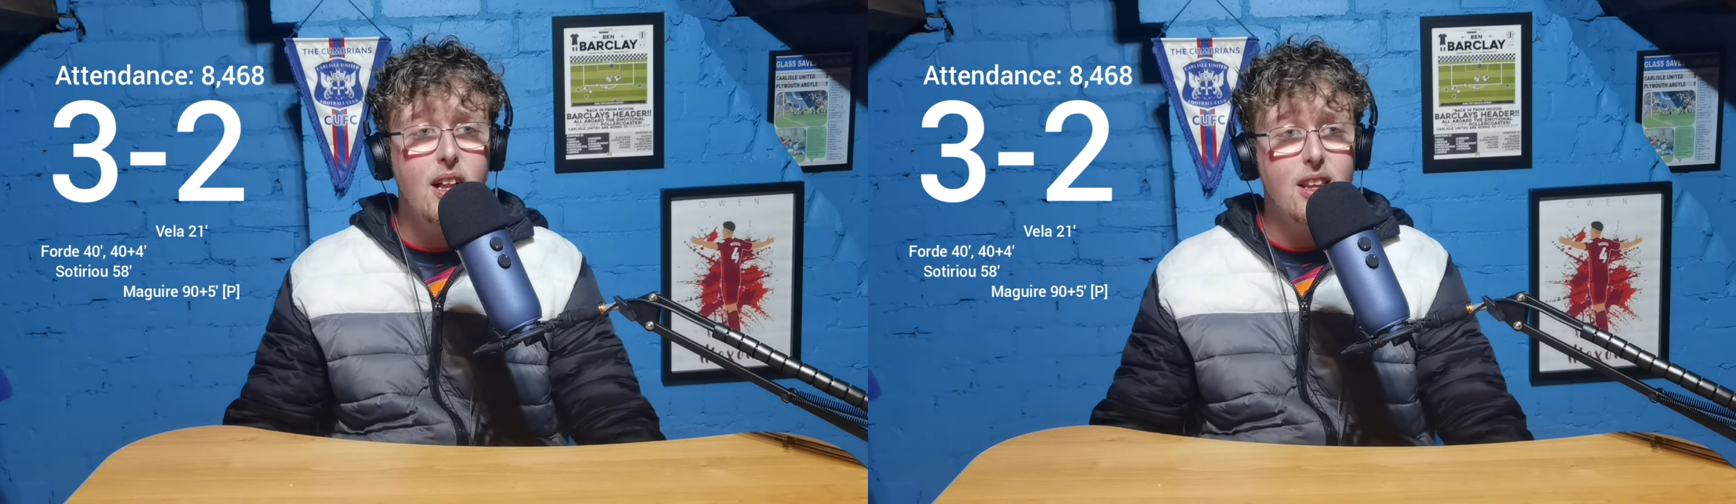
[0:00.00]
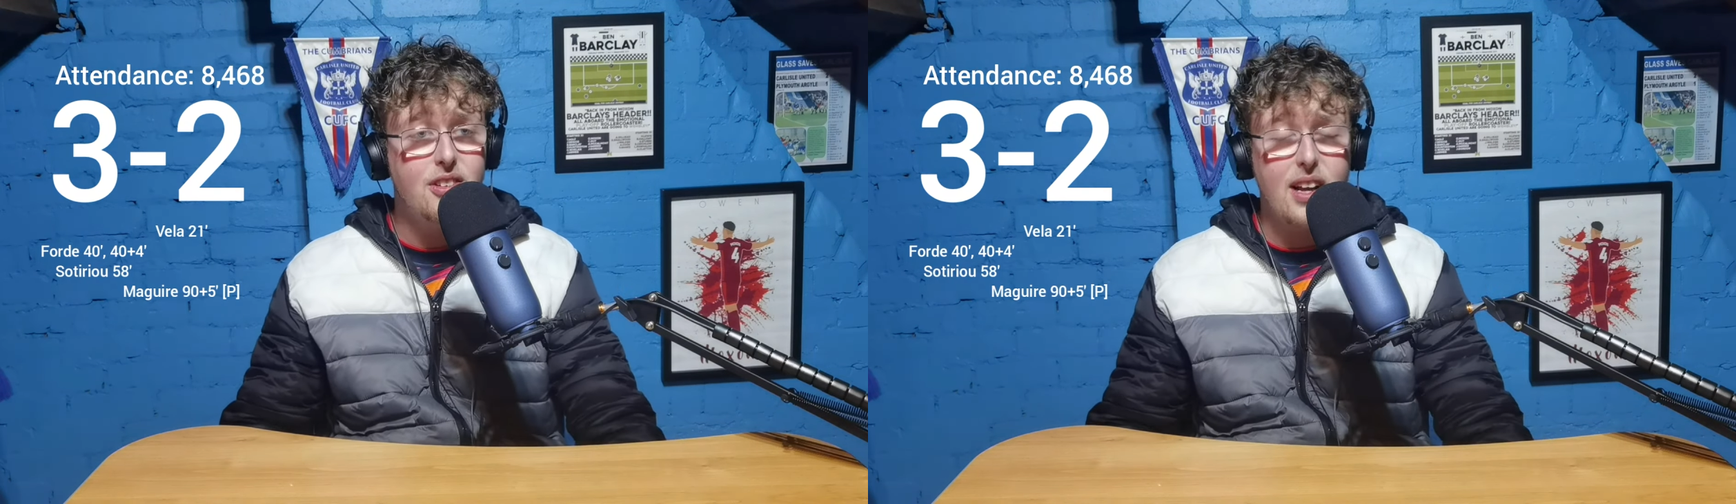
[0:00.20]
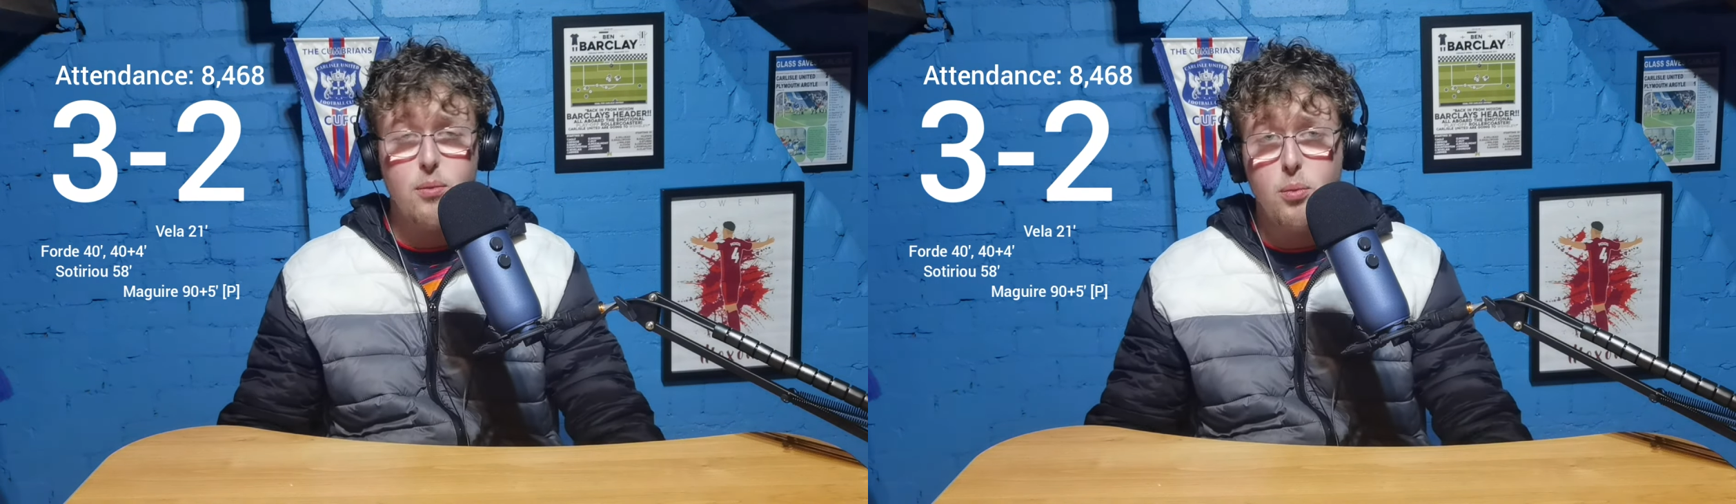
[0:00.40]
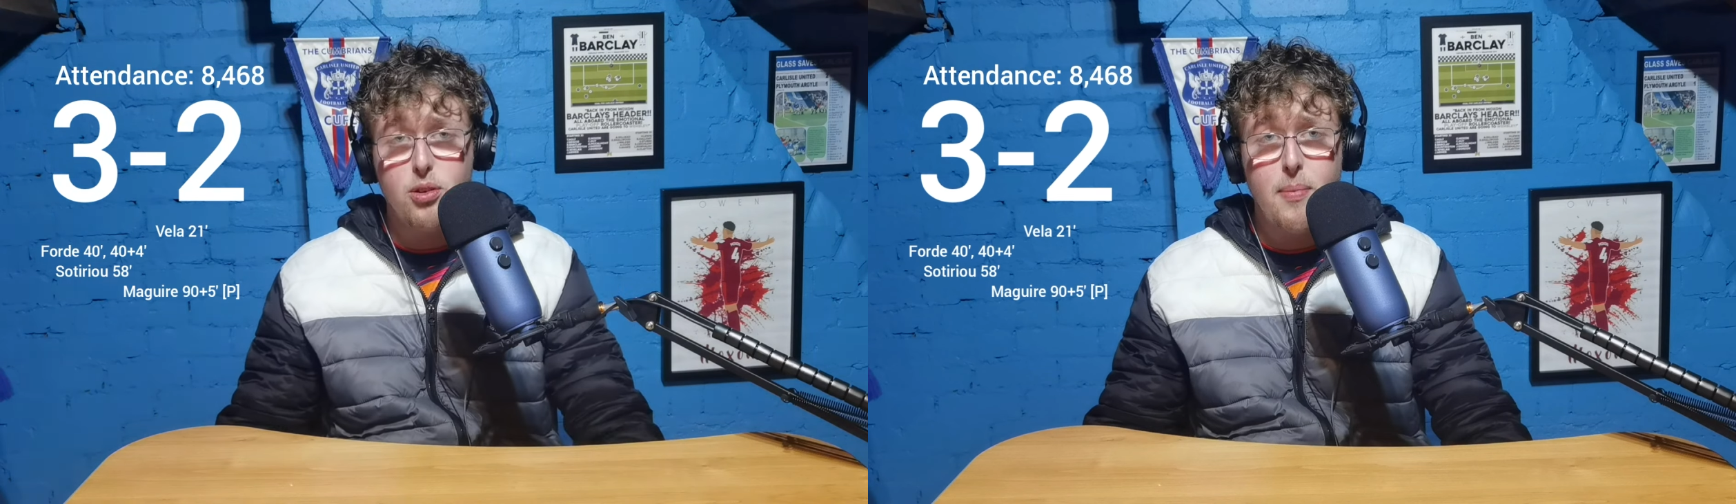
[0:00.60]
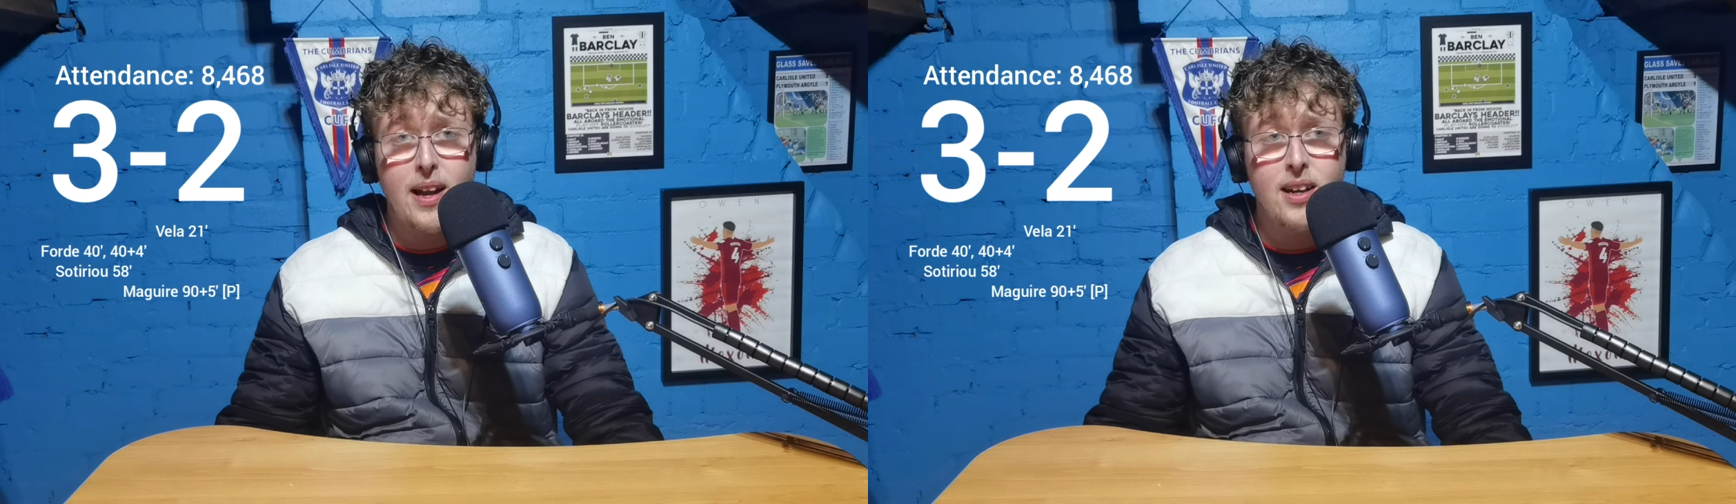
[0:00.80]
The second one
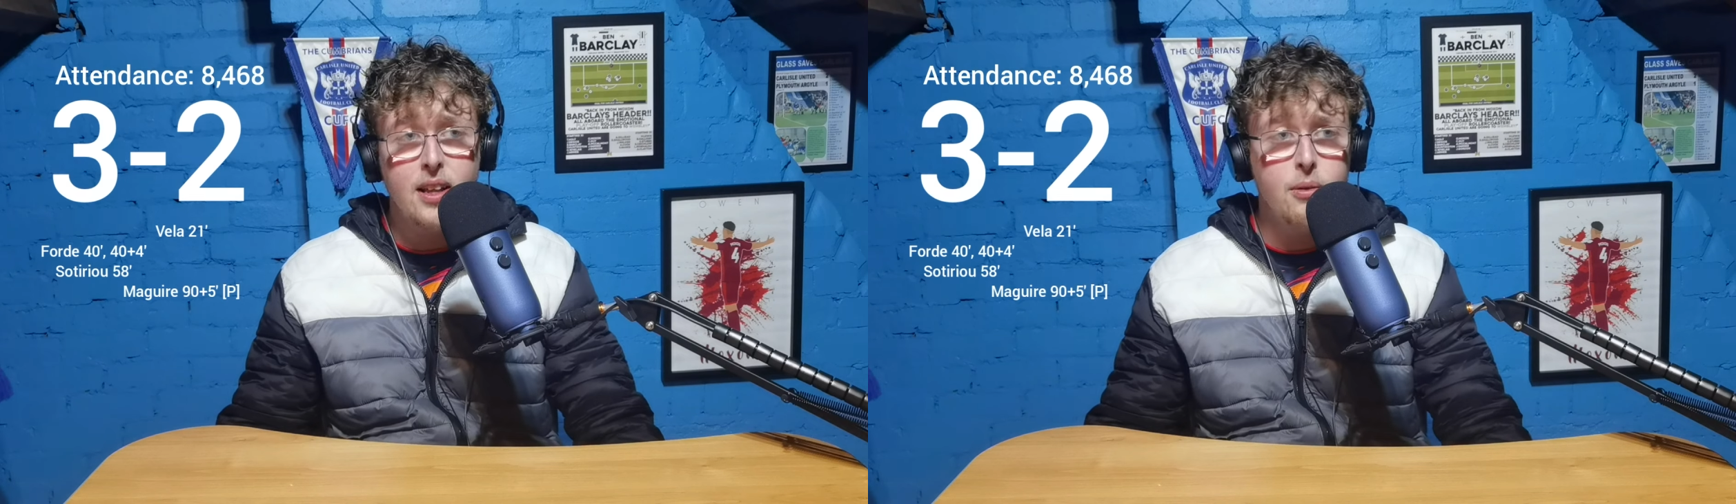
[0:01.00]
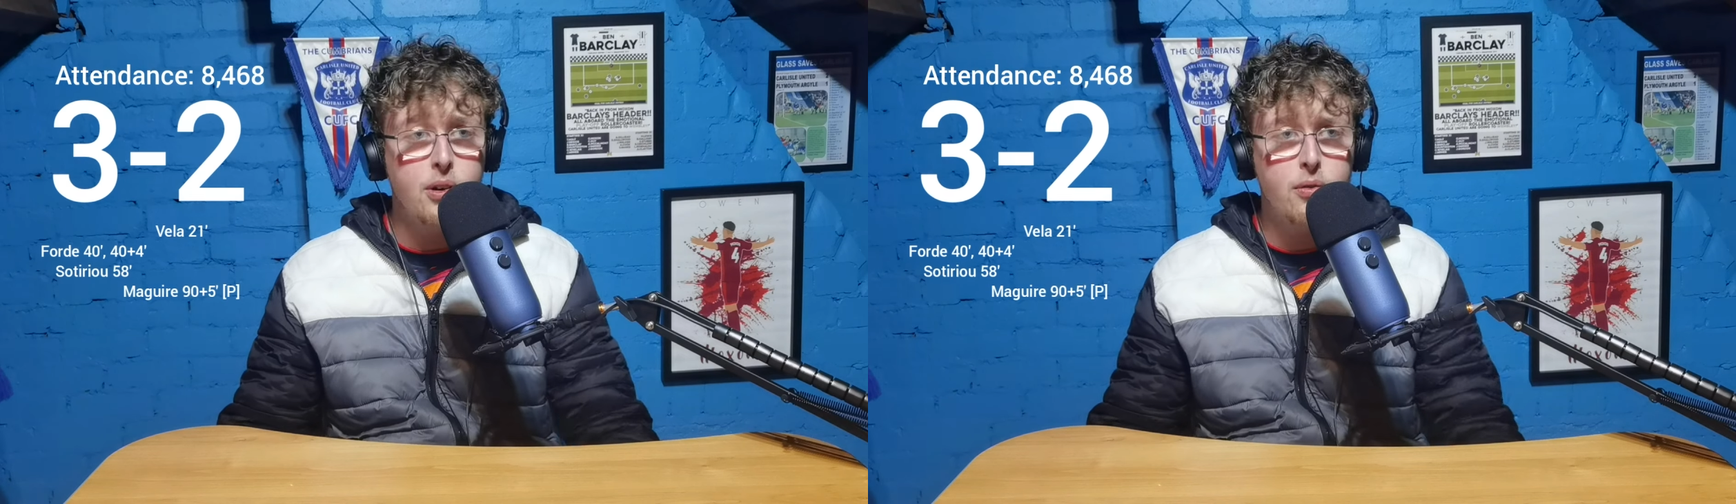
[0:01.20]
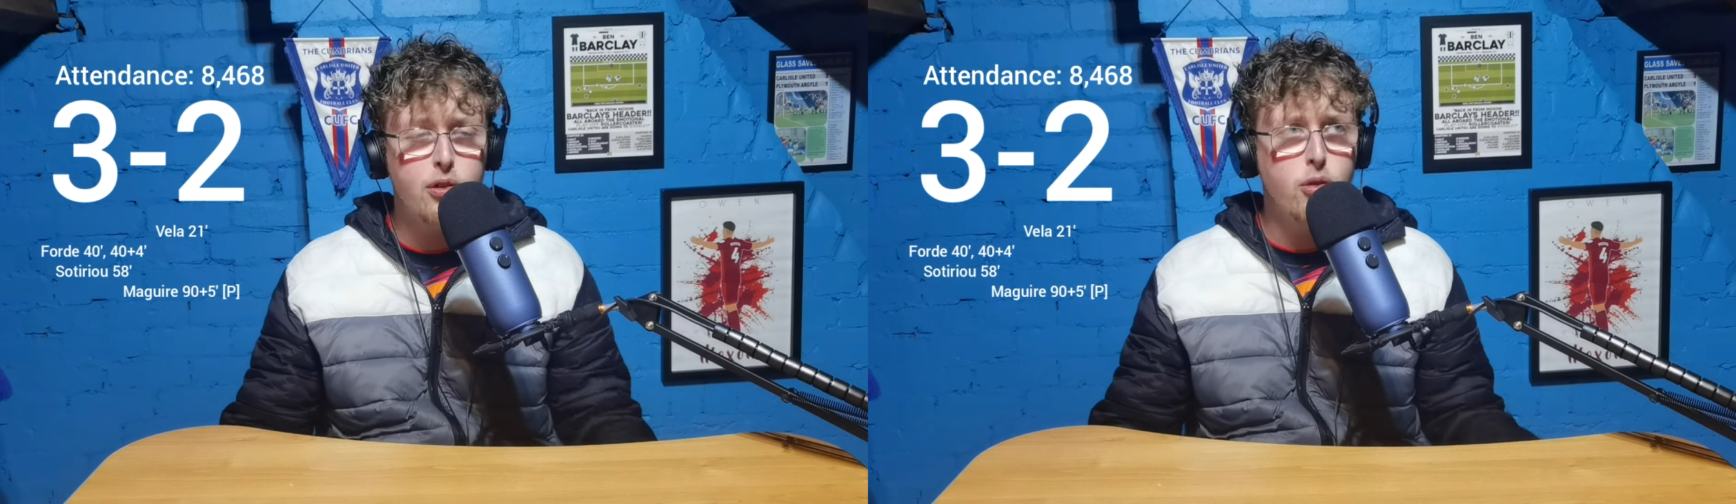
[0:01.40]
was a penalty, which for